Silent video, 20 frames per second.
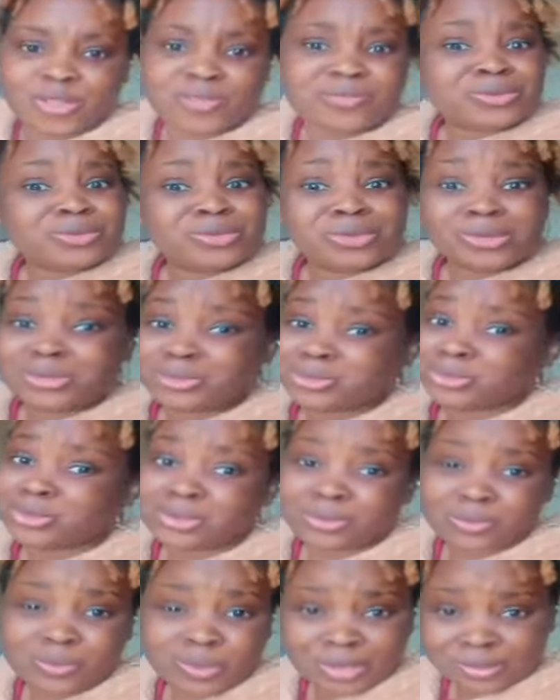Even though you
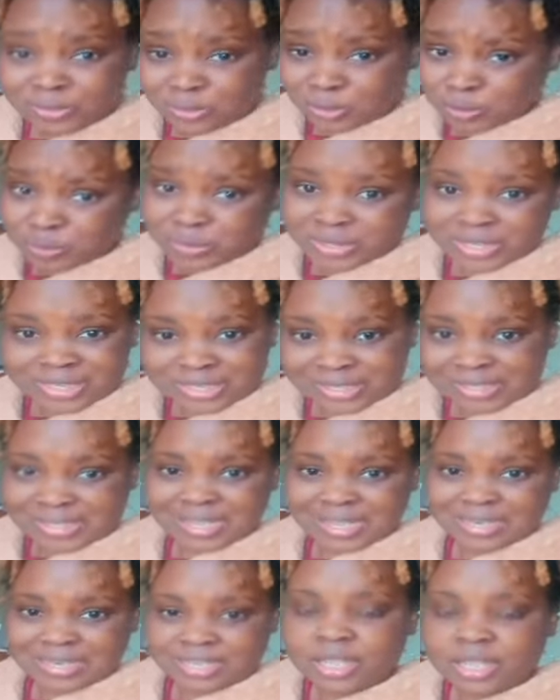don't know how to speak
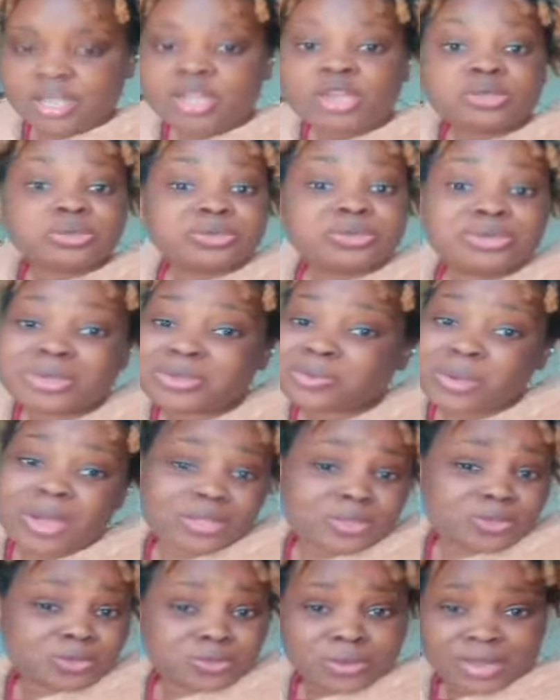Italian, you don't know
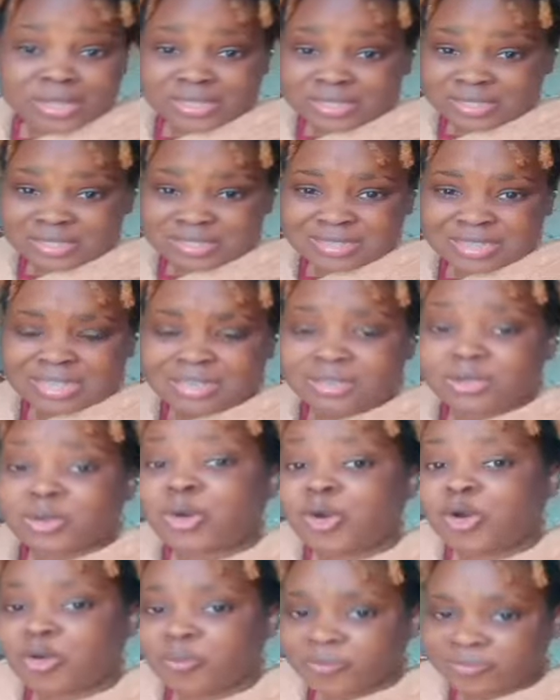how to write Italian,
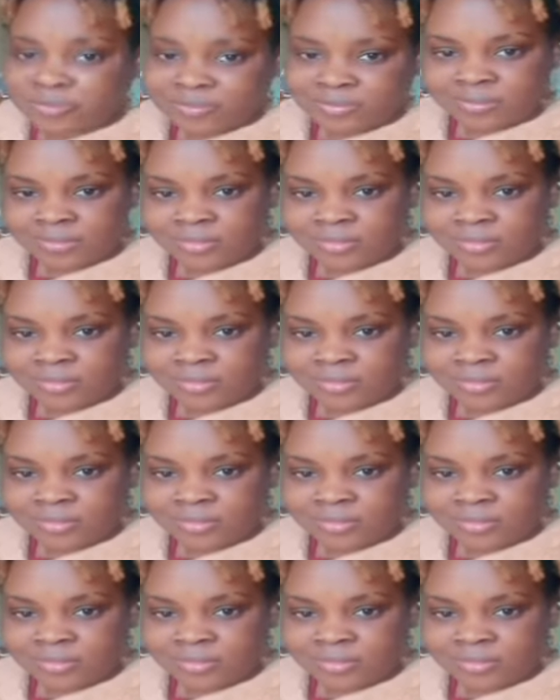come.